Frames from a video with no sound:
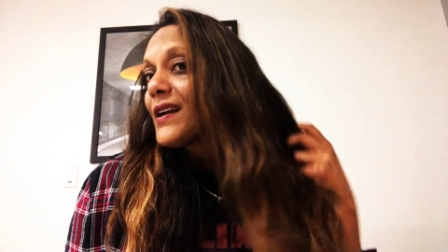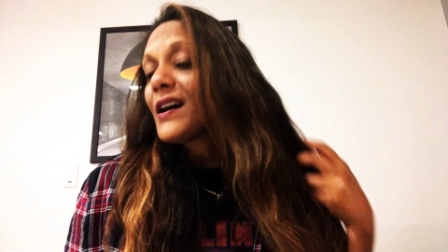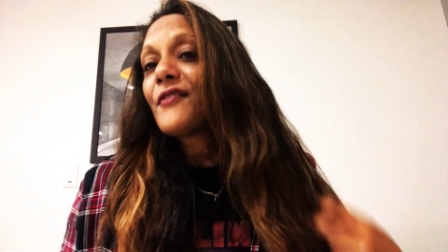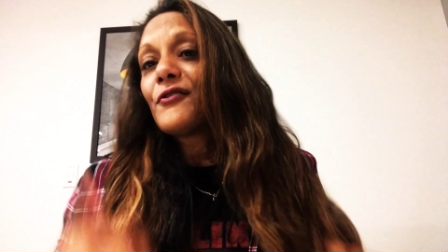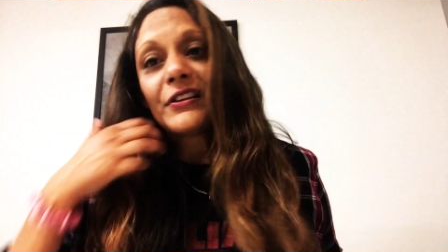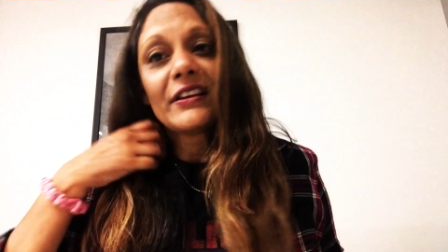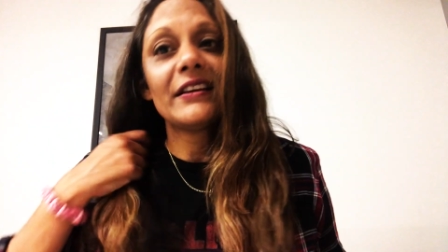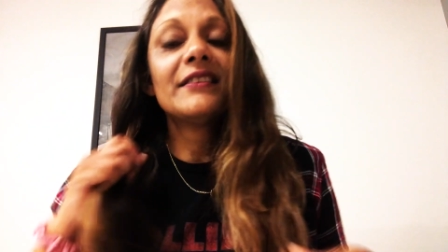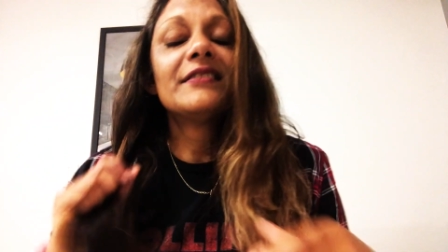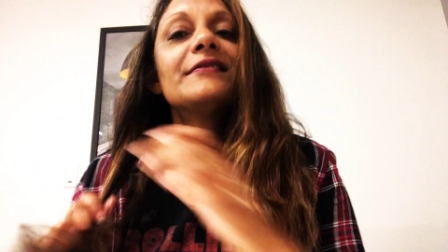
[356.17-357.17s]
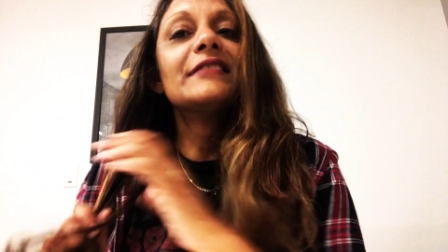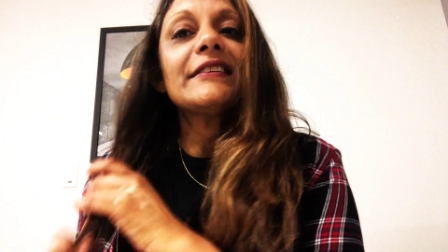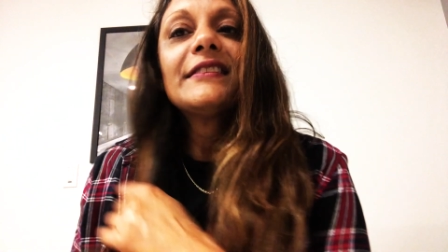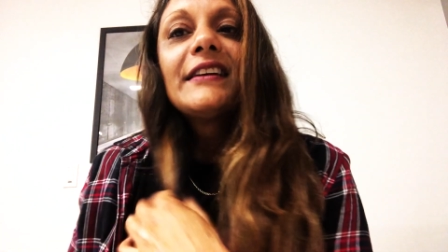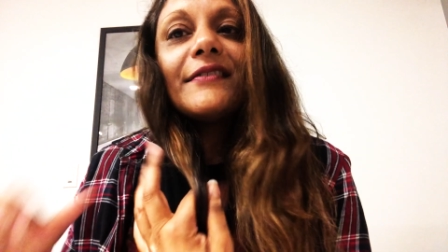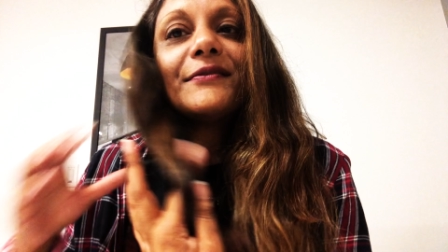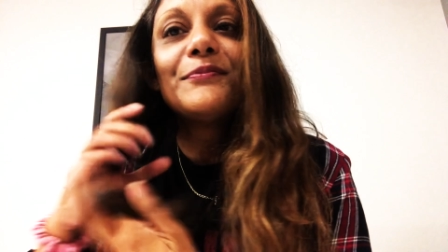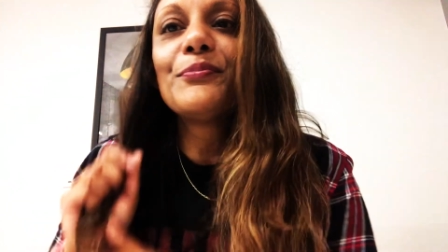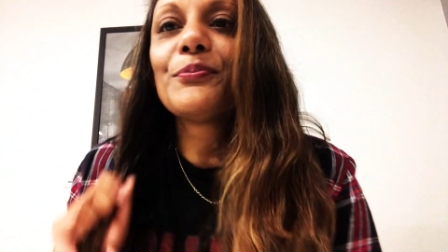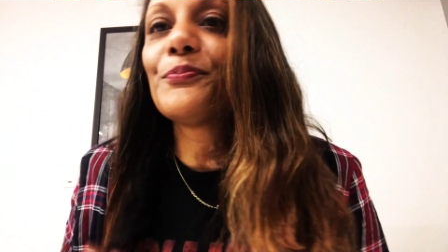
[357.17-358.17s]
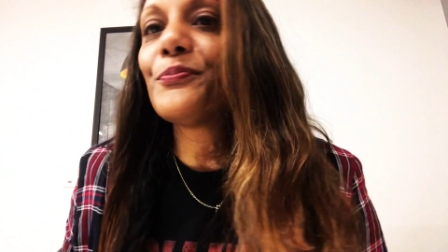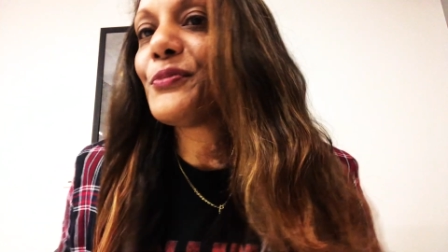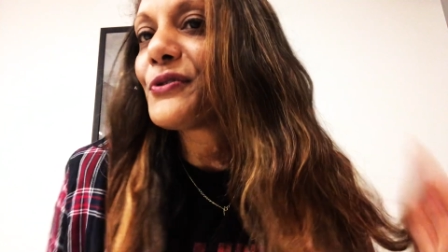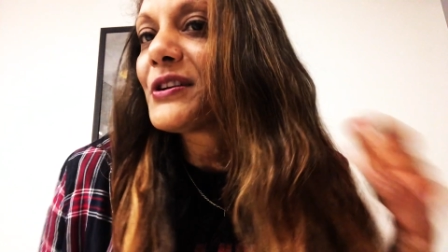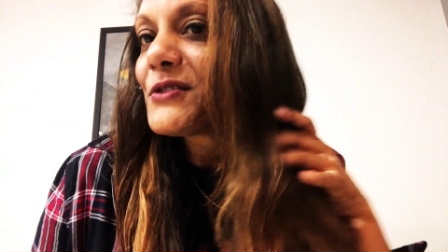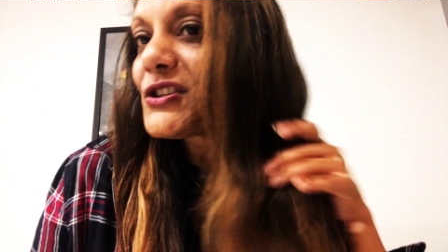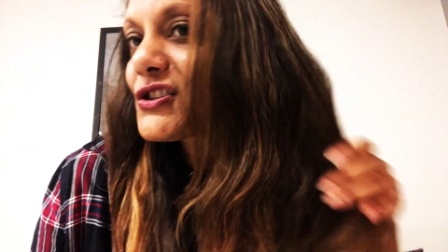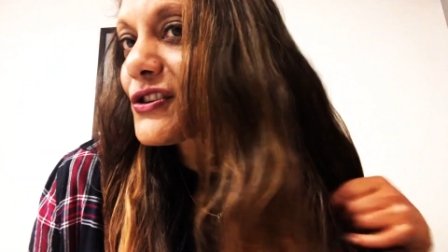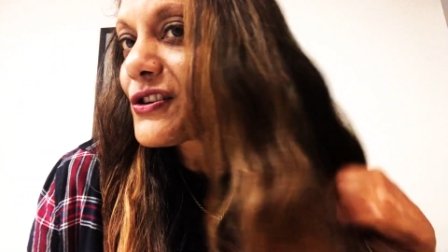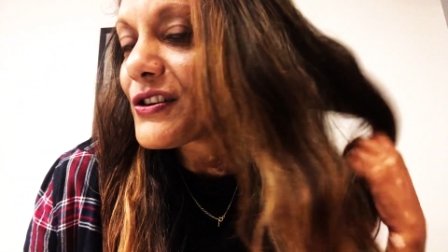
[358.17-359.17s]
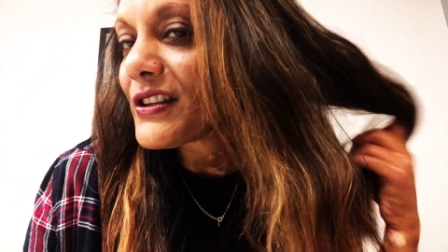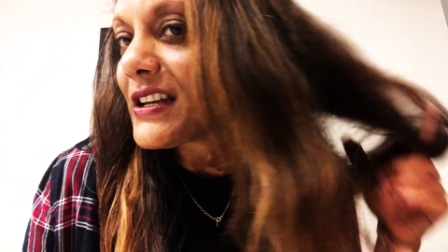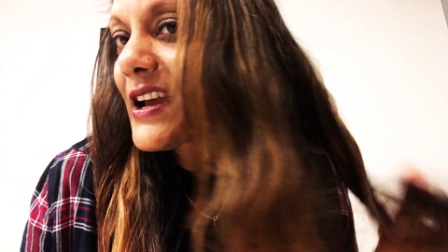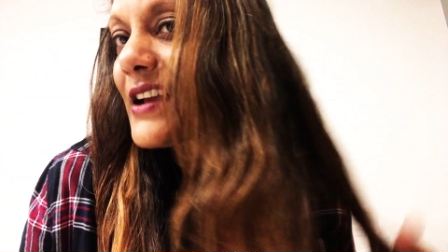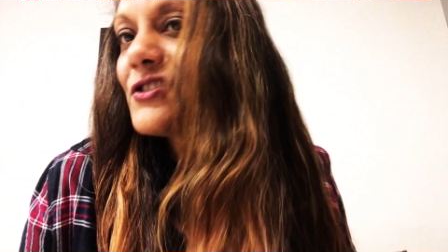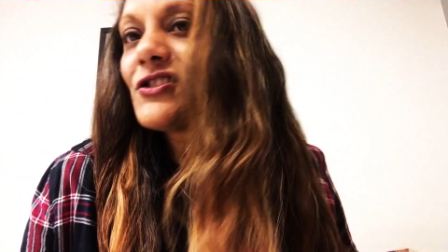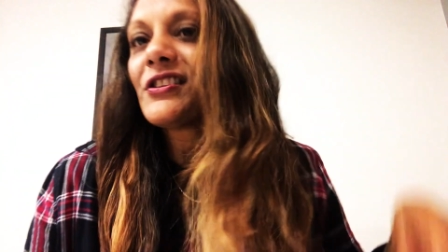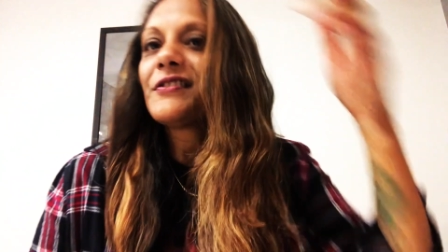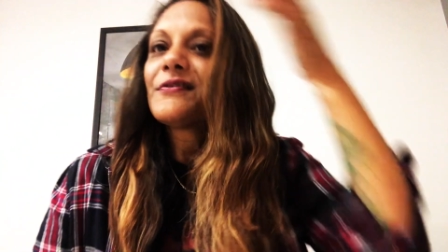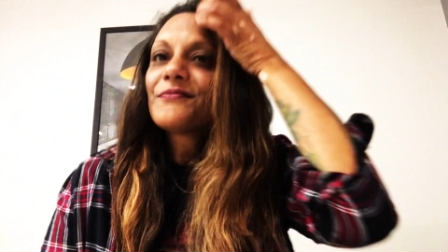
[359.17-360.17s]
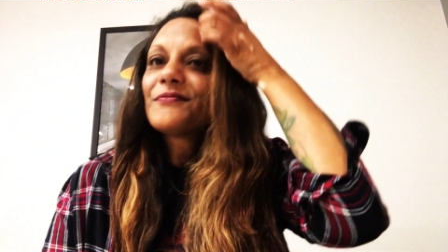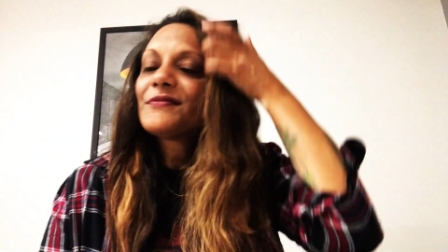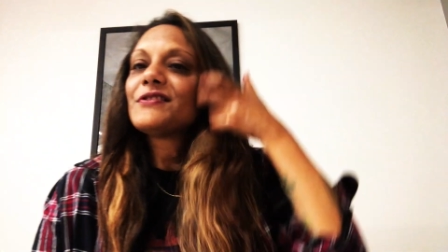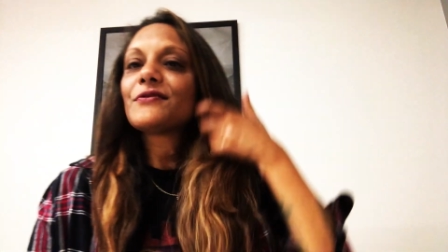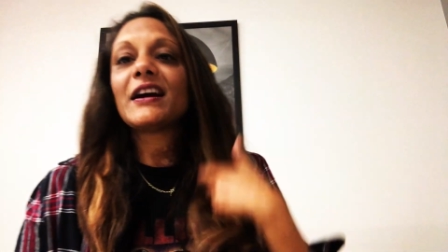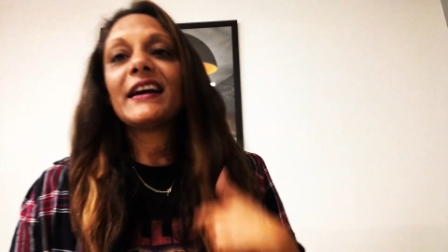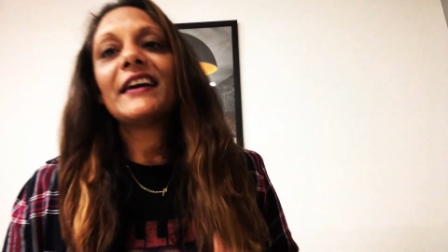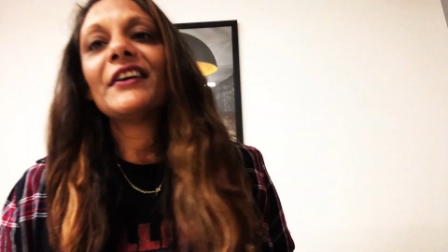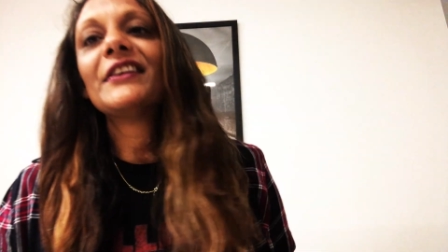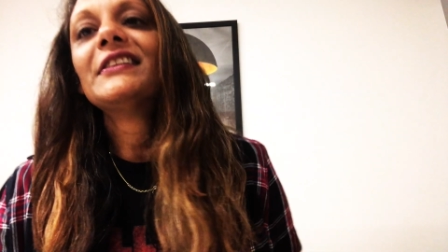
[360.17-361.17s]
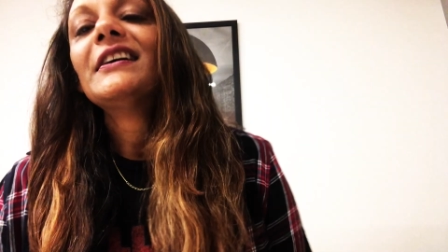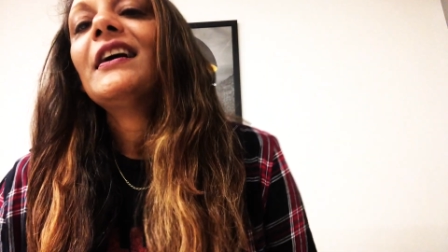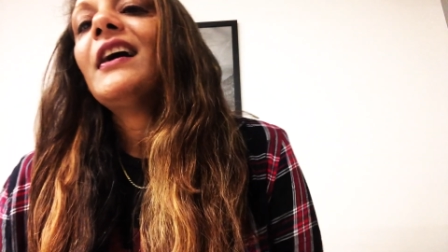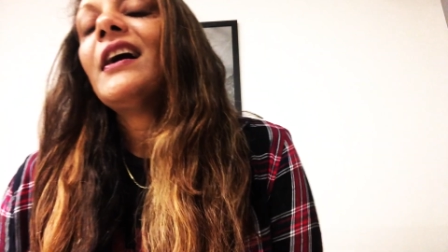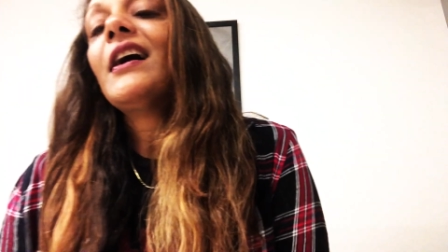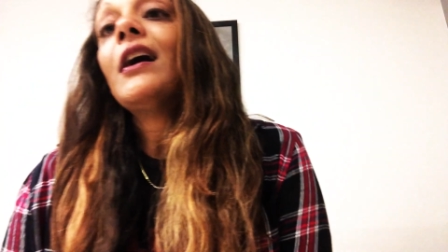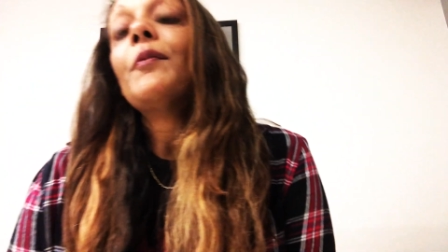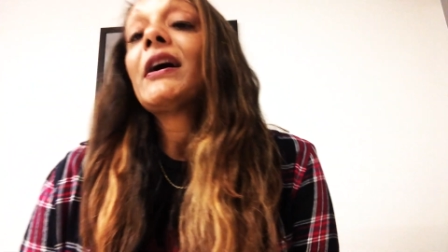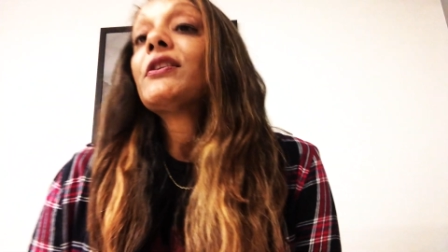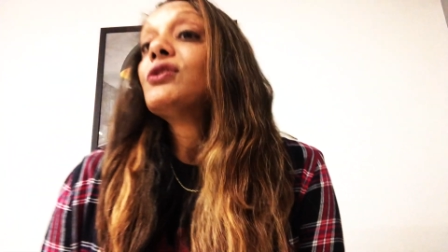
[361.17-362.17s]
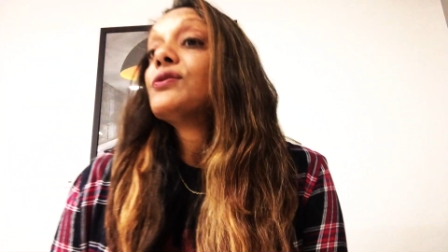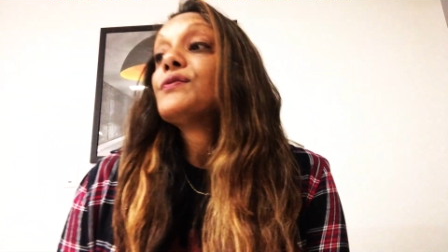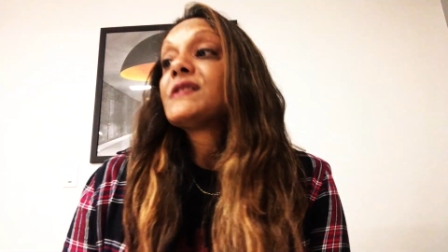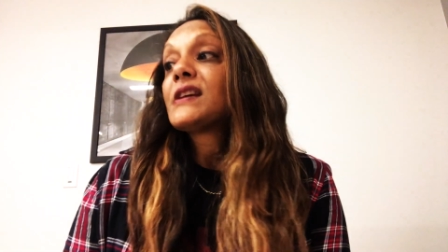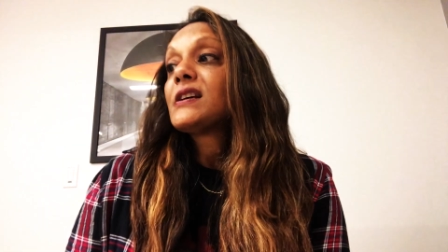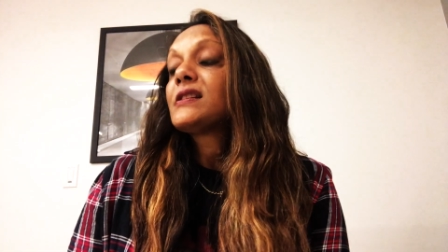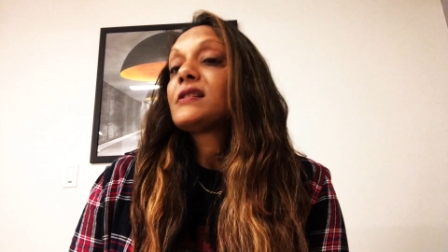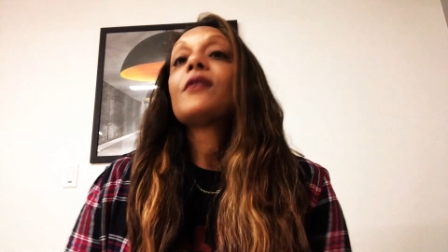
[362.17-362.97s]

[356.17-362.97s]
I have really prematurely aging dry hair. Um, I use it